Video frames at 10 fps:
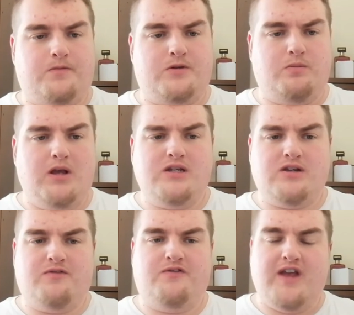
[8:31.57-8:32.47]
Spurs
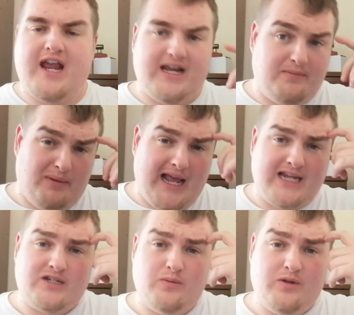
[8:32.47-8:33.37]
are fairly
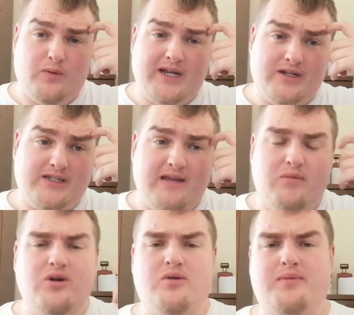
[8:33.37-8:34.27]
blessed with wingers. They
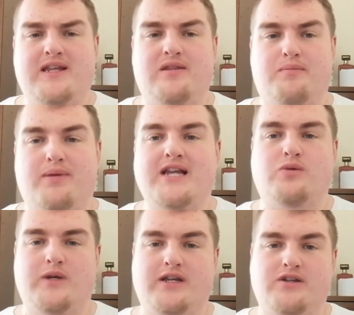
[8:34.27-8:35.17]
might not be the
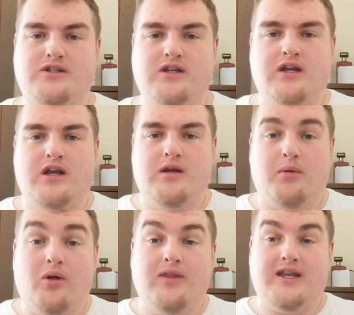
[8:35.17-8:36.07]
best wingers,
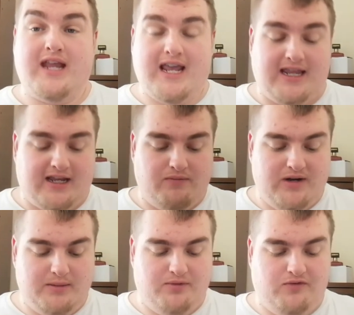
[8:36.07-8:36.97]
but on the day they can
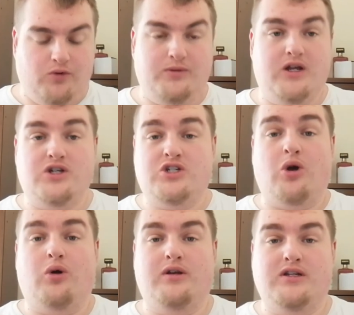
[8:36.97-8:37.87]
really perform.
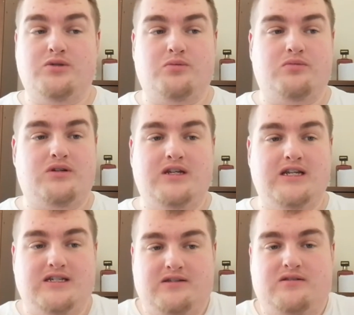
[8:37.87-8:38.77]
Son
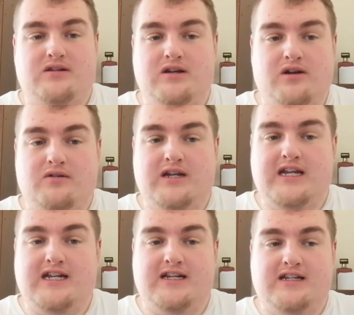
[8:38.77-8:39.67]
is
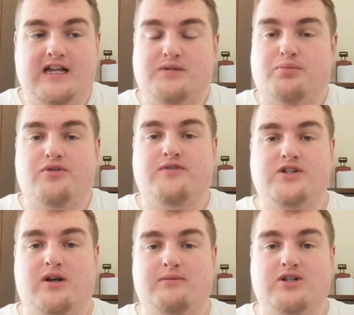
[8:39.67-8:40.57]
he has proven
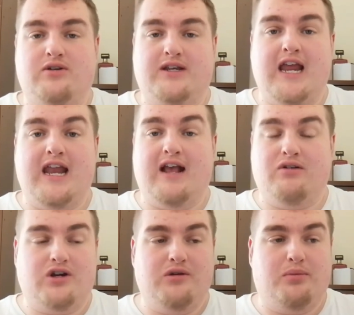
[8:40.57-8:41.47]
time and time again
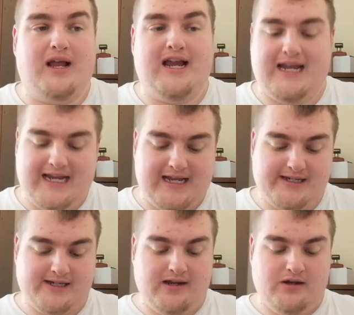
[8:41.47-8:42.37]
how good a player he
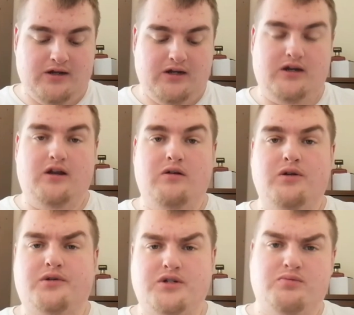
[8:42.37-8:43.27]
is.
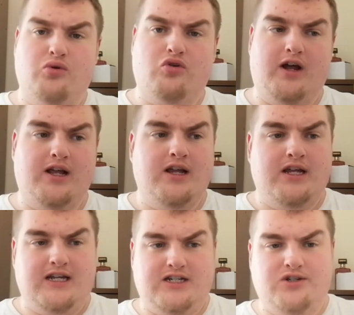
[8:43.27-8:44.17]
Lucas Moura,
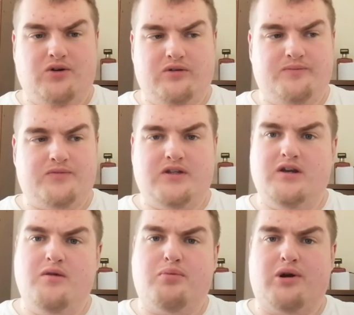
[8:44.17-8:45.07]
he's not,
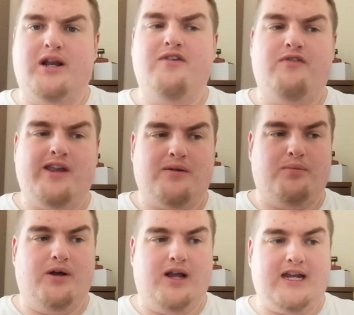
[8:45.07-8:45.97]
prolific,
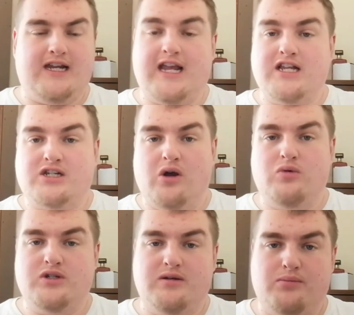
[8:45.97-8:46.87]
but he gets
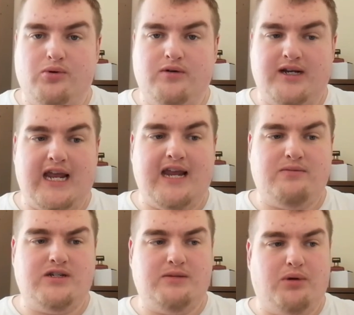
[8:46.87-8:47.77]
goals in important
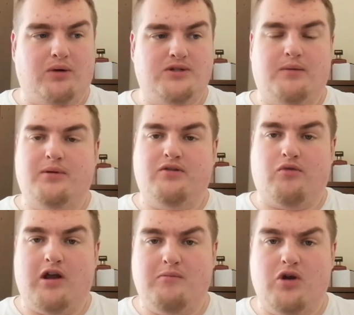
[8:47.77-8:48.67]
games. He pops up at the
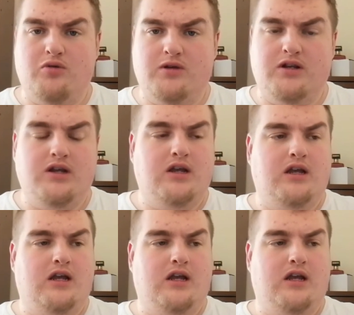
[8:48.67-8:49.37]
right moment.